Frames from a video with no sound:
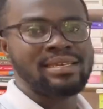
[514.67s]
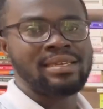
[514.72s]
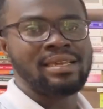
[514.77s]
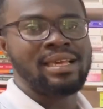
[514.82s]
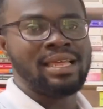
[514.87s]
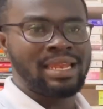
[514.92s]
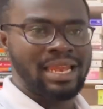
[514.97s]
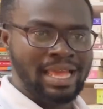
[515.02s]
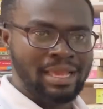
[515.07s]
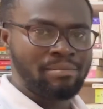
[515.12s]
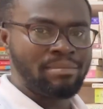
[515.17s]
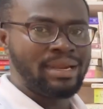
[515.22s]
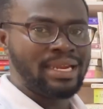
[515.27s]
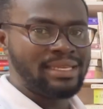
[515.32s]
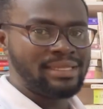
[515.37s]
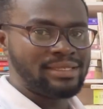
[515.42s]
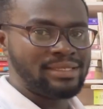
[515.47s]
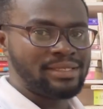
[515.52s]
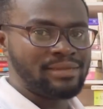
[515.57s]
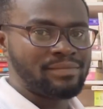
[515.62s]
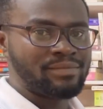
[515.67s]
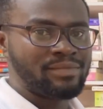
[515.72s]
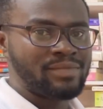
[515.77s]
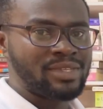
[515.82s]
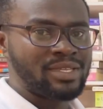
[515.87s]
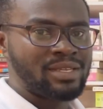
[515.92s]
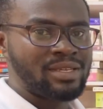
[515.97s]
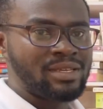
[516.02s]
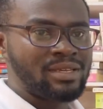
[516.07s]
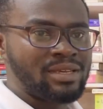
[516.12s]
a liability.
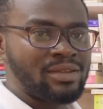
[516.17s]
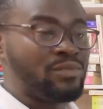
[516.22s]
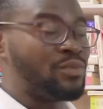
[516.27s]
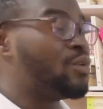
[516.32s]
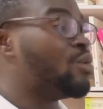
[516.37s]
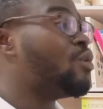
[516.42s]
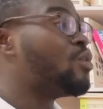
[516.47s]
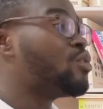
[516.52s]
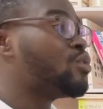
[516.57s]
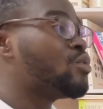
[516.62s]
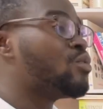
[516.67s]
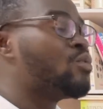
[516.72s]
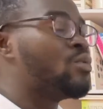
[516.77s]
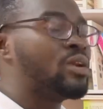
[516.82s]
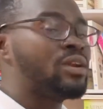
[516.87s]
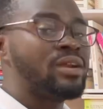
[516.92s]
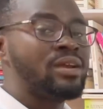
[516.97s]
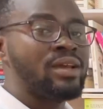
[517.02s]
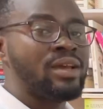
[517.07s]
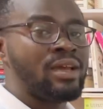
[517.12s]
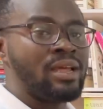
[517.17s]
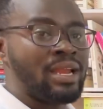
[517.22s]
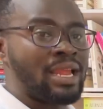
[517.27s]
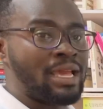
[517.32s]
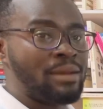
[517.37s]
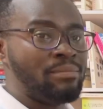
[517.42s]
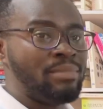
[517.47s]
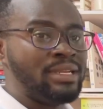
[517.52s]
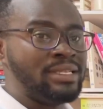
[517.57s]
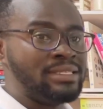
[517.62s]
We all know what a
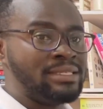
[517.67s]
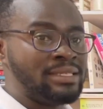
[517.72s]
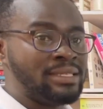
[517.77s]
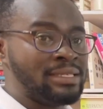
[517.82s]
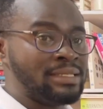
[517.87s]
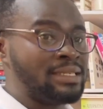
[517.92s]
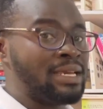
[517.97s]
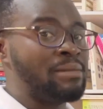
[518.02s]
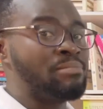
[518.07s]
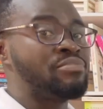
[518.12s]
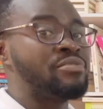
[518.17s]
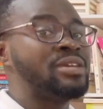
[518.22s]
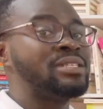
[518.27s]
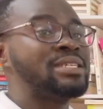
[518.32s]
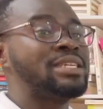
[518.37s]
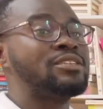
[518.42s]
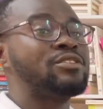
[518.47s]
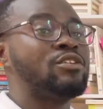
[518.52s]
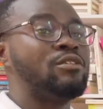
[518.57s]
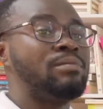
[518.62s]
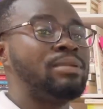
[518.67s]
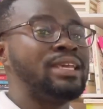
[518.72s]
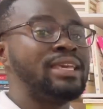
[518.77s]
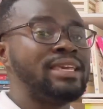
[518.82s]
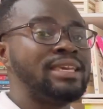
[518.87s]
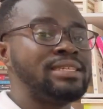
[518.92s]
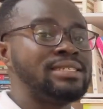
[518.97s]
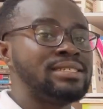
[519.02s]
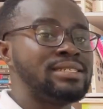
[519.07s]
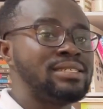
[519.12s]
liability is: a present
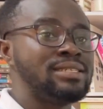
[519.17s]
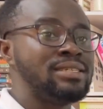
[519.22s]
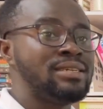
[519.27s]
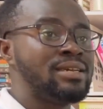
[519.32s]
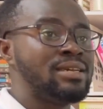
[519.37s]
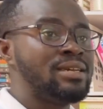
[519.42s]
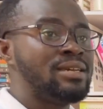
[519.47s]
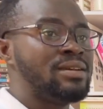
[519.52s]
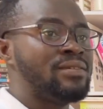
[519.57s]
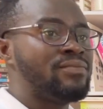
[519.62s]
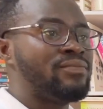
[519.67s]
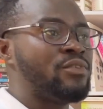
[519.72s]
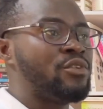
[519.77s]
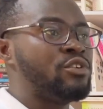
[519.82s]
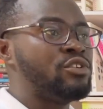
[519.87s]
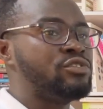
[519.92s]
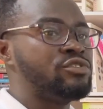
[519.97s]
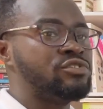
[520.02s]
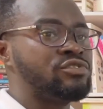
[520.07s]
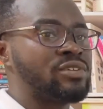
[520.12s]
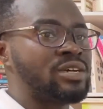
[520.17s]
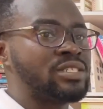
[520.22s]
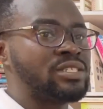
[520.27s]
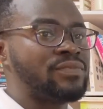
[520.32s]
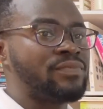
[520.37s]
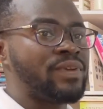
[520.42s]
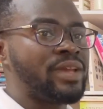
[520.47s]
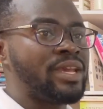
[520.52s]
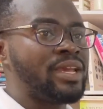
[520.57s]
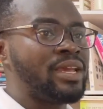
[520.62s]
obligation for you to
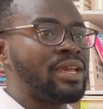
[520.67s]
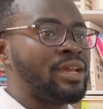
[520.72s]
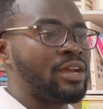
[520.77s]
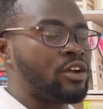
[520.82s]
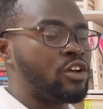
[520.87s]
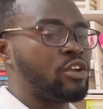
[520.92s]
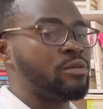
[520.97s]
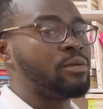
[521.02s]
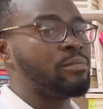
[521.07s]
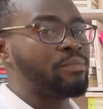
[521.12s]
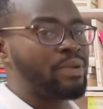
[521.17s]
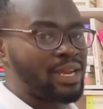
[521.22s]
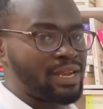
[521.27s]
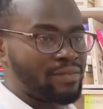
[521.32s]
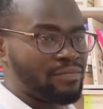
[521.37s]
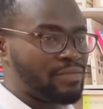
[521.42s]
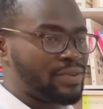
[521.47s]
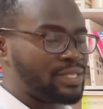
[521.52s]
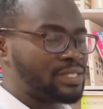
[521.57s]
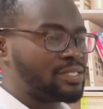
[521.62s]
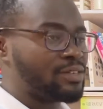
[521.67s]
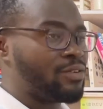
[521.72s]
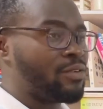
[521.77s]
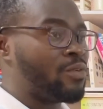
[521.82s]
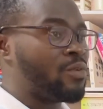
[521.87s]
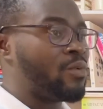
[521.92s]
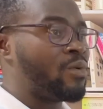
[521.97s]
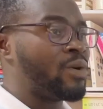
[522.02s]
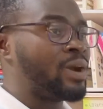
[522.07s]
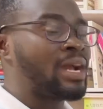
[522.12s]
transfer economic benefits
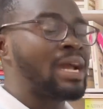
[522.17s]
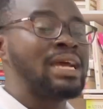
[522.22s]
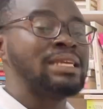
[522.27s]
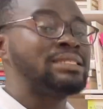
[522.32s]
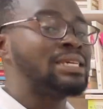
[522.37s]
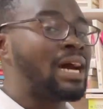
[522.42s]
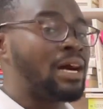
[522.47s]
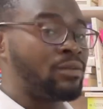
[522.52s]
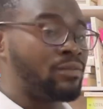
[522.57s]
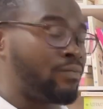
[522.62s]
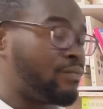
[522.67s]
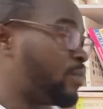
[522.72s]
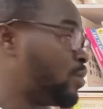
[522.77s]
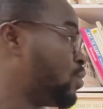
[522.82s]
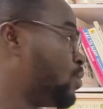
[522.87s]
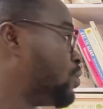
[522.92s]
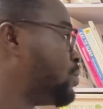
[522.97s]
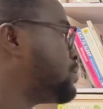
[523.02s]
or cash outflow.